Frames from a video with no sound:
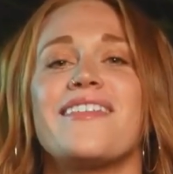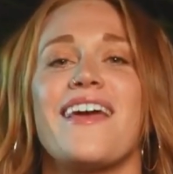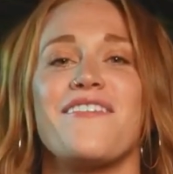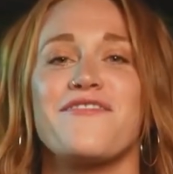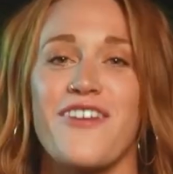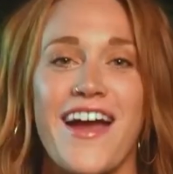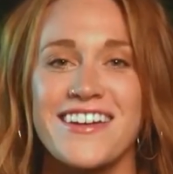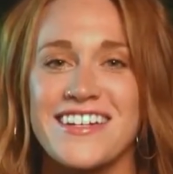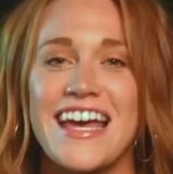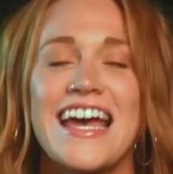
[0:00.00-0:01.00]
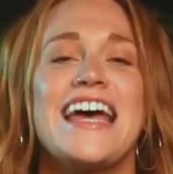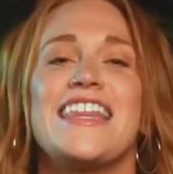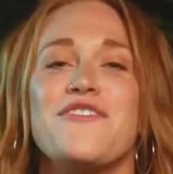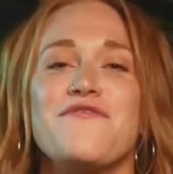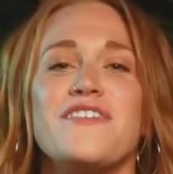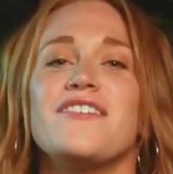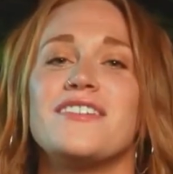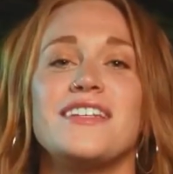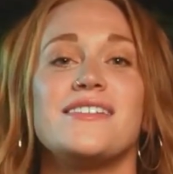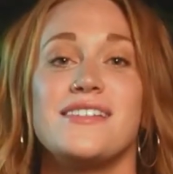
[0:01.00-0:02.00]
a friend that you feel
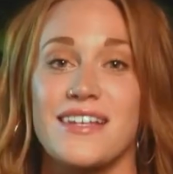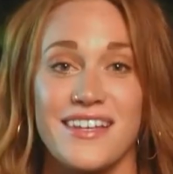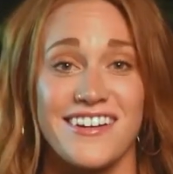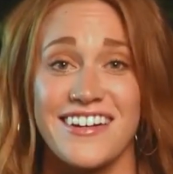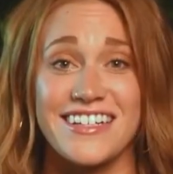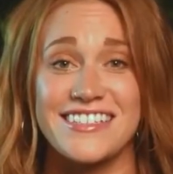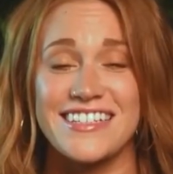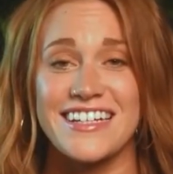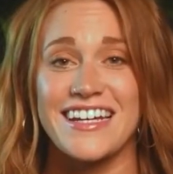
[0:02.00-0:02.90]
needs to hear it.